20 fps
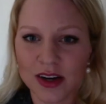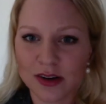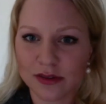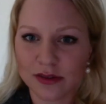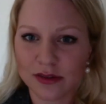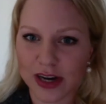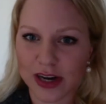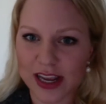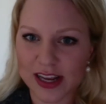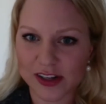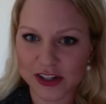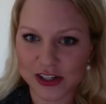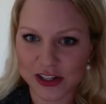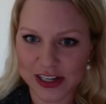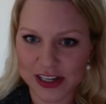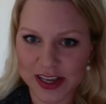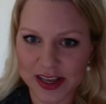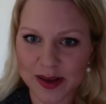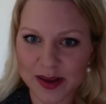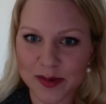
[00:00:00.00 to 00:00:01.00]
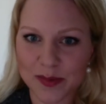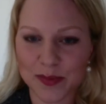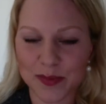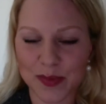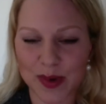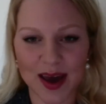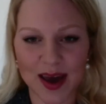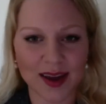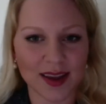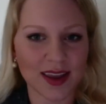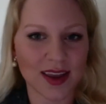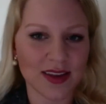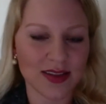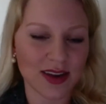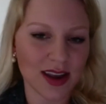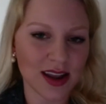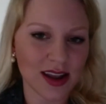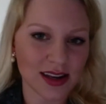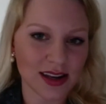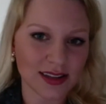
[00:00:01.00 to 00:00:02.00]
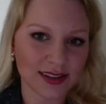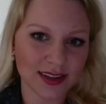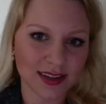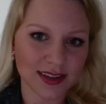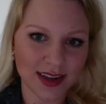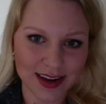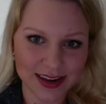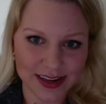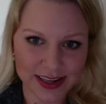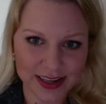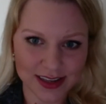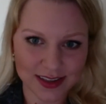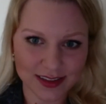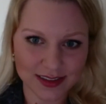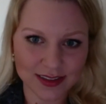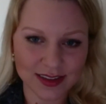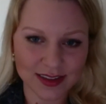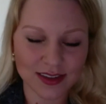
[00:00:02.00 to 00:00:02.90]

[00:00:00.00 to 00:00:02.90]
for HD back in the 80s and 90s.